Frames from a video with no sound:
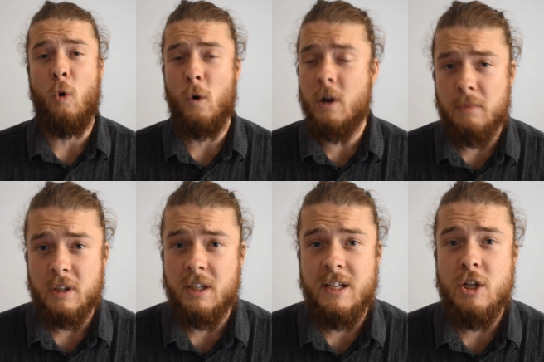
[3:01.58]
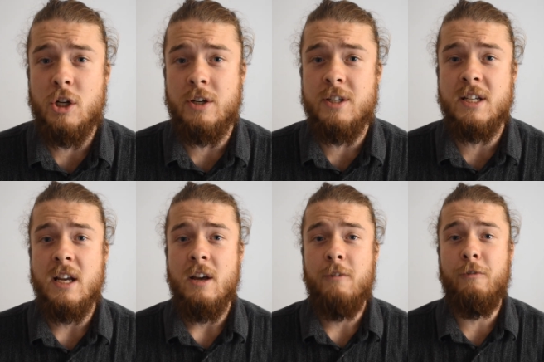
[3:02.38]
horrible conditions
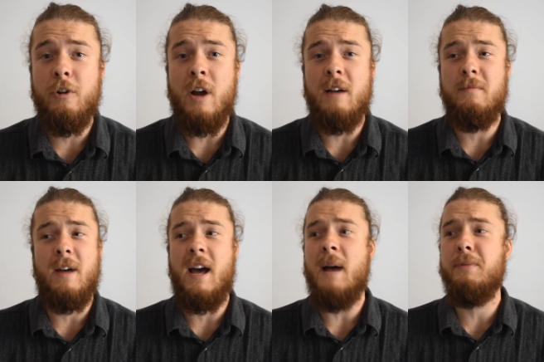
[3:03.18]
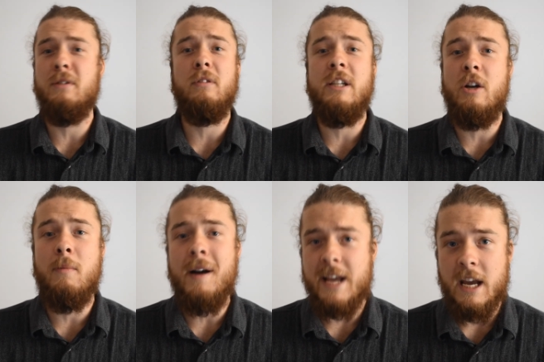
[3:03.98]
for absolutely
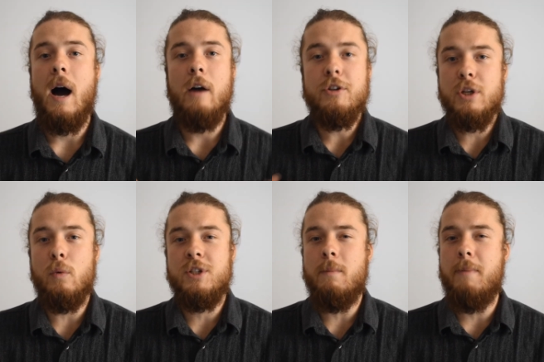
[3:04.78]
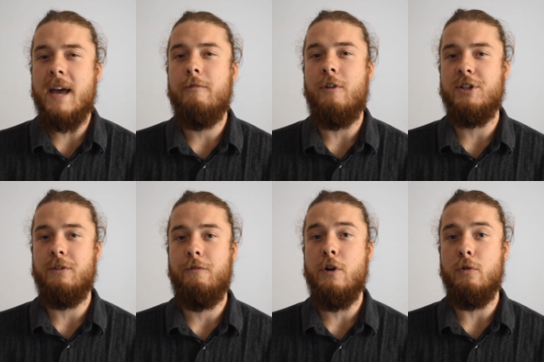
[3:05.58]
no money. I also want to ban
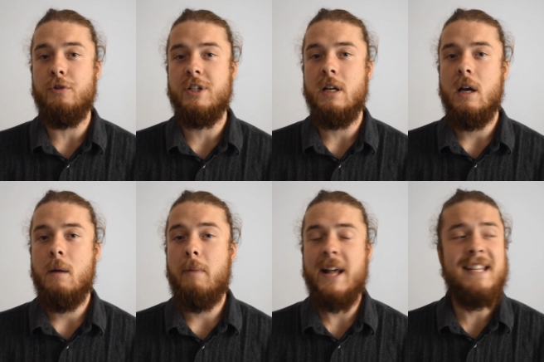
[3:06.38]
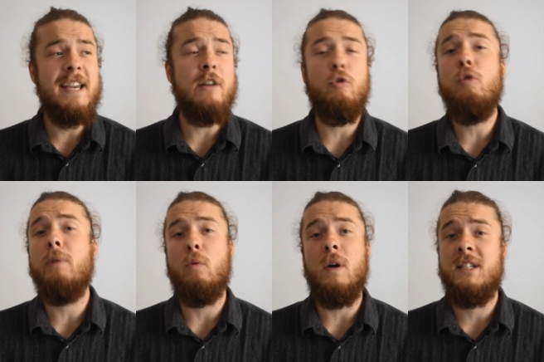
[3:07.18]
fossil fuels, but I take an
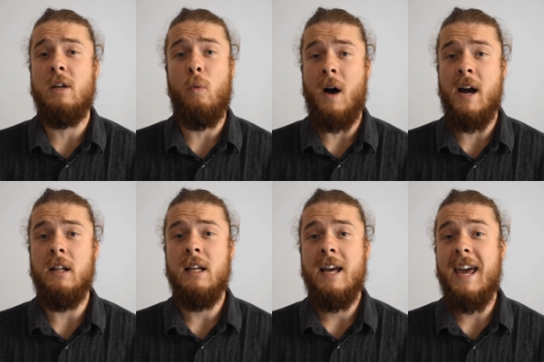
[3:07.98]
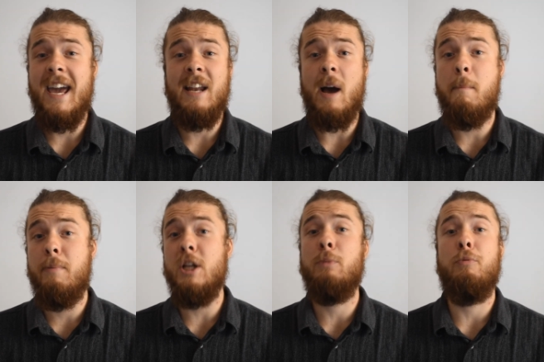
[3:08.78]
Uber once in a while and I
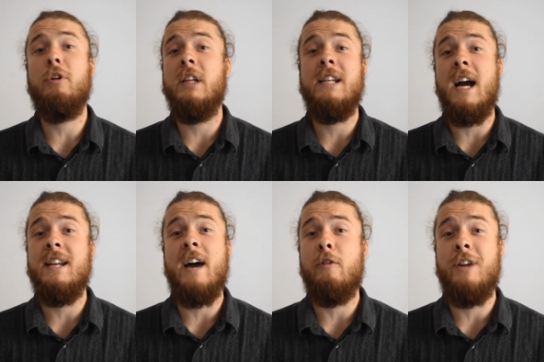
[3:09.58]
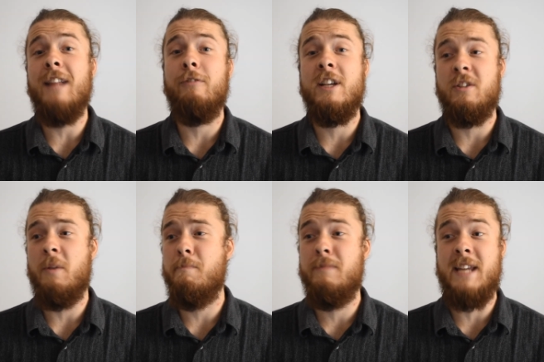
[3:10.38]
binge Brooklyn Nine-Nine on Netflix on
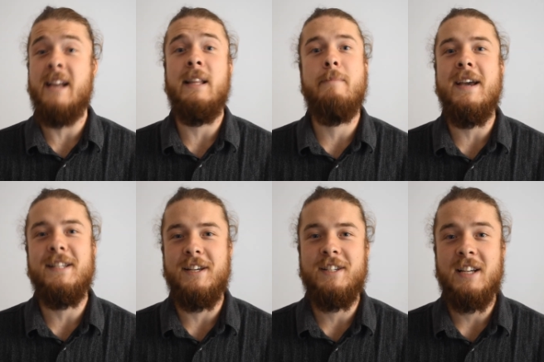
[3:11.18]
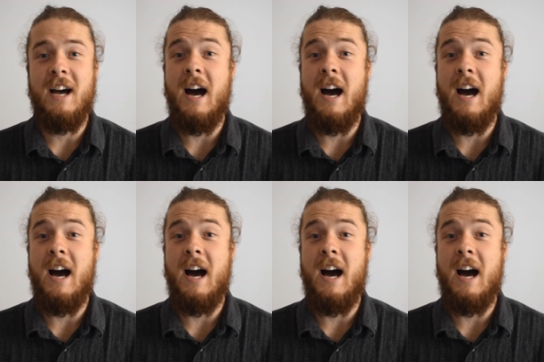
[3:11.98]
a daily basis.